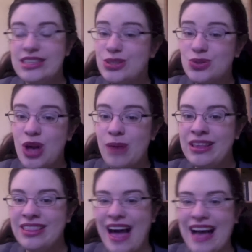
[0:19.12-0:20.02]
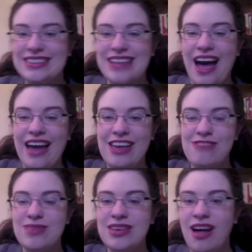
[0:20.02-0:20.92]
you saw me last, I have
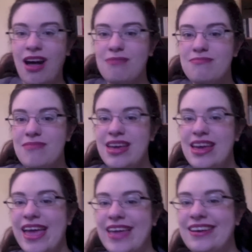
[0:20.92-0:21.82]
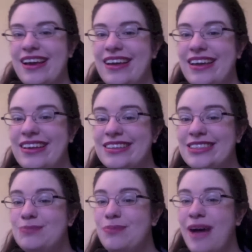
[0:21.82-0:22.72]
become an
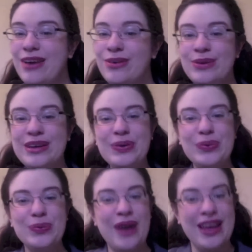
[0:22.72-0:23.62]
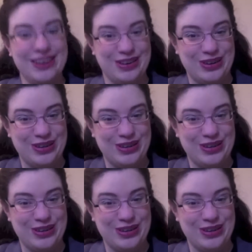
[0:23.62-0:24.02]
aspiring writer.